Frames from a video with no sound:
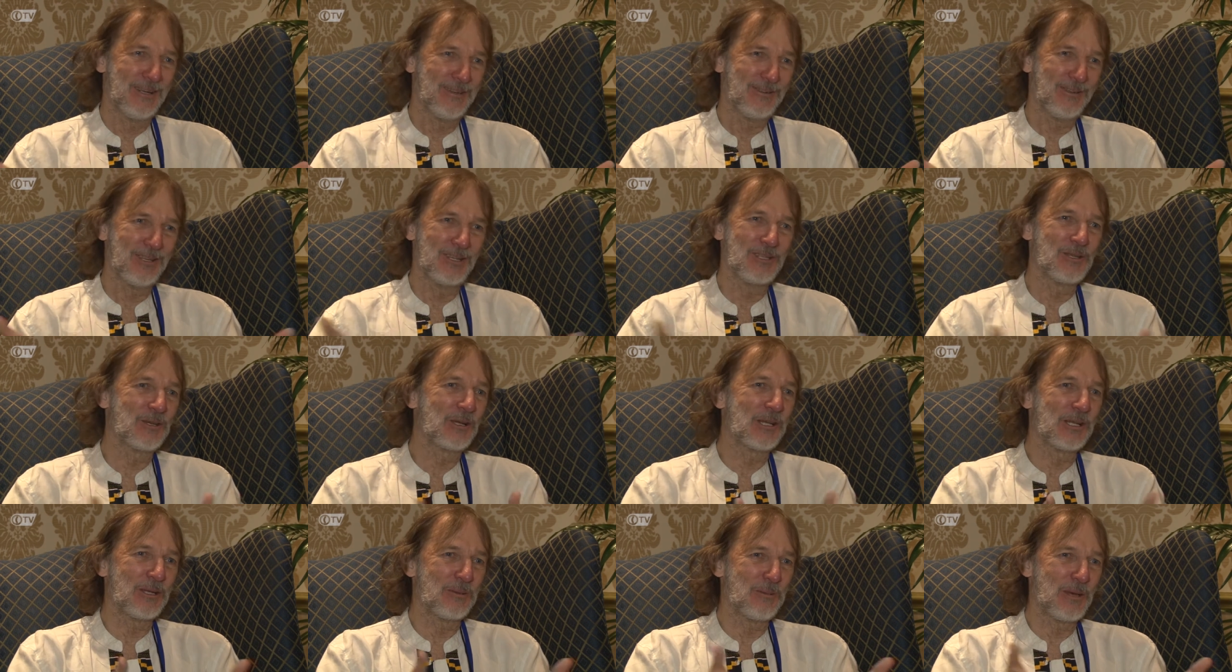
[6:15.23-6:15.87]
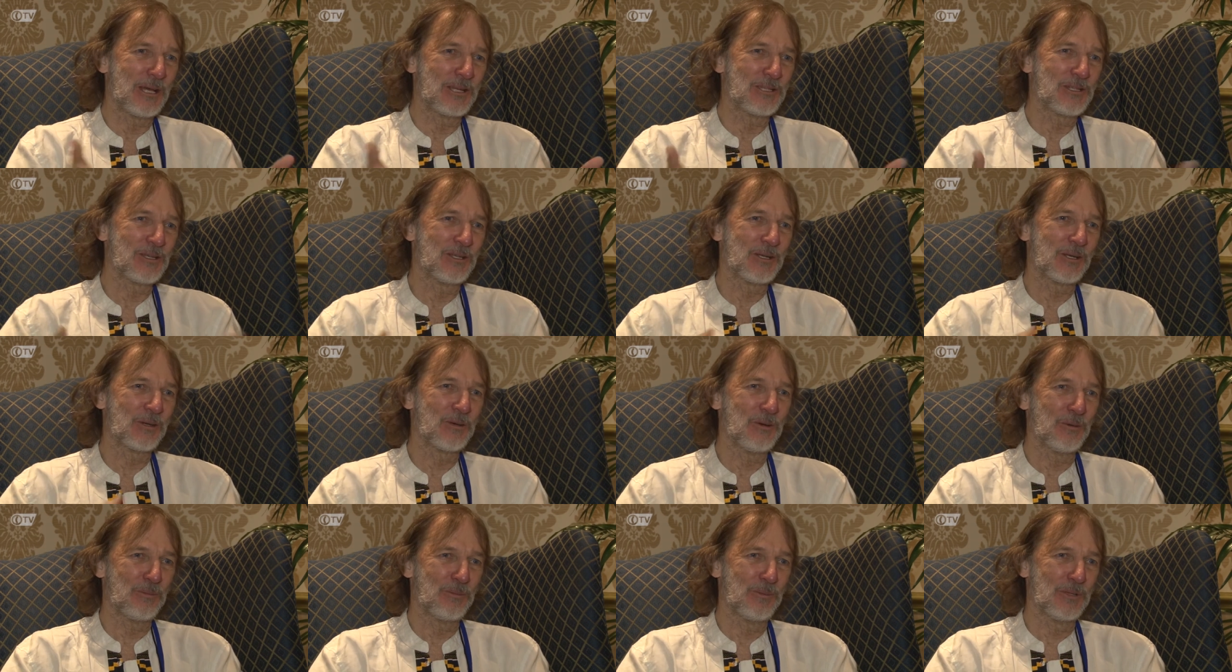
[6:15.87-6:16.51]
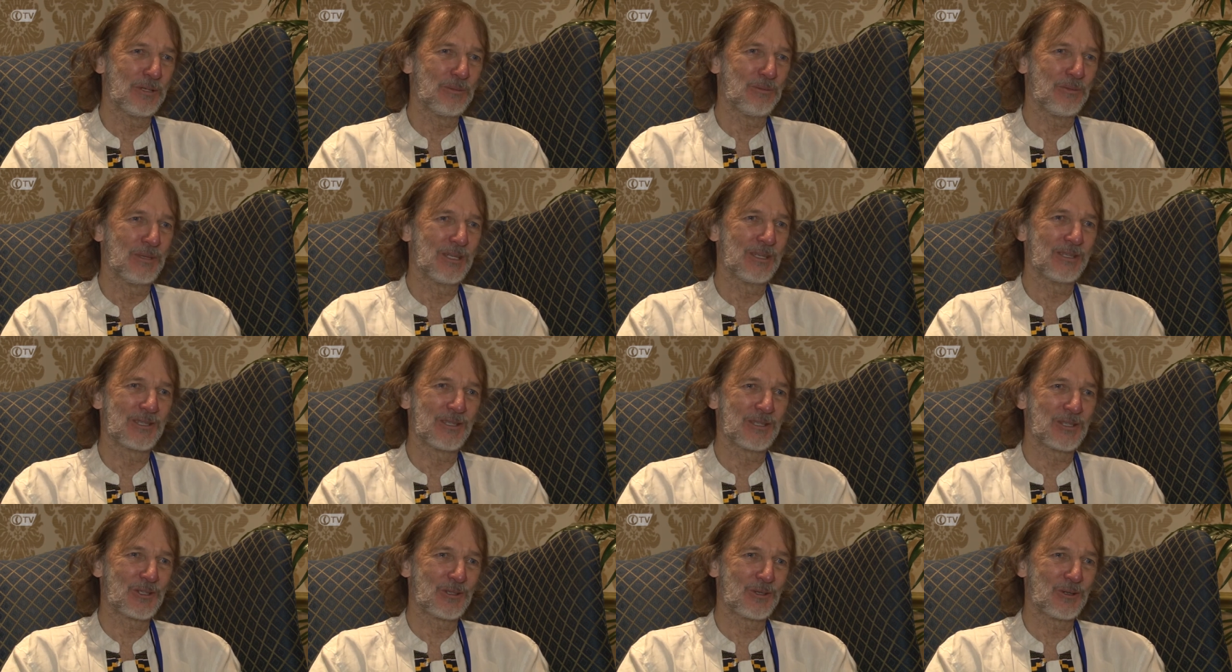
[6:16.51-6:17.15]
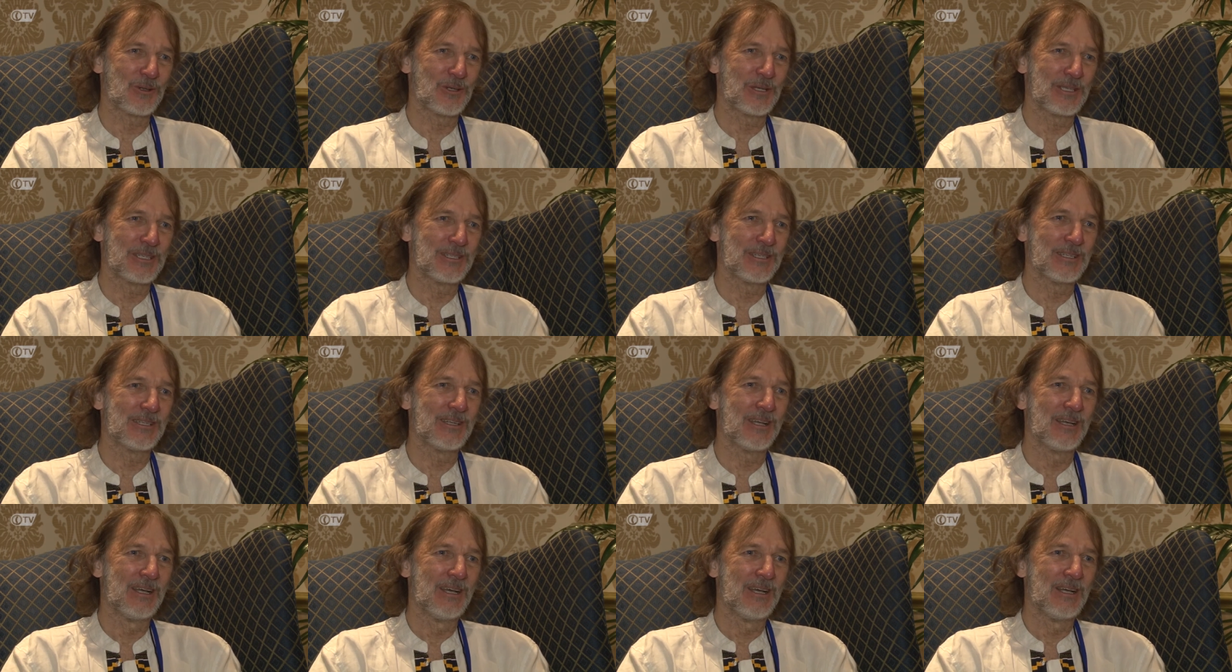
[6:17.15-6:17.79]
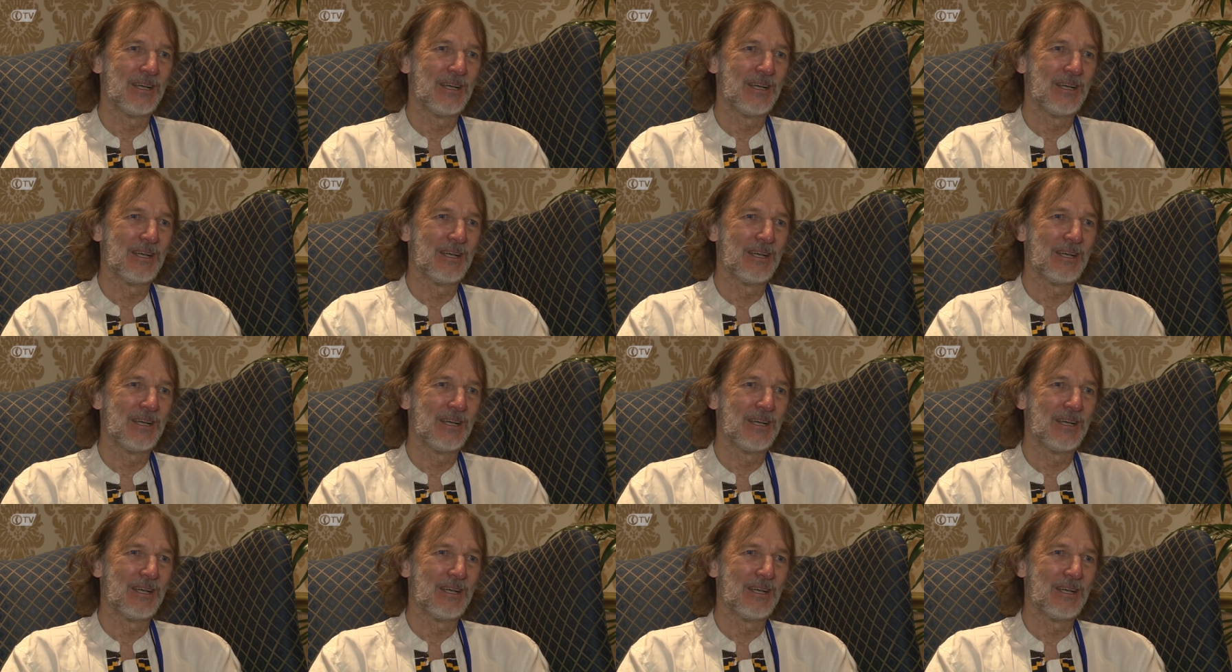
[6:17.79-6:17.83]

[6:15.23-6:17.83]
then you can imagine equipment being destroyed and